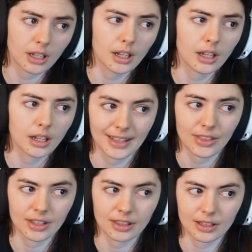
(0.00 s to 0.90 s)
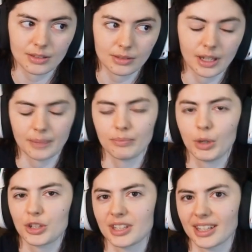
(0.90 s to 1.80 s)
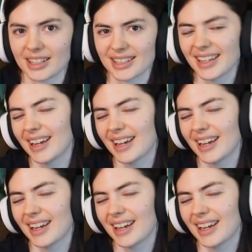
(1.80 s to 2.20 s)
I think that's, yeah, part 6.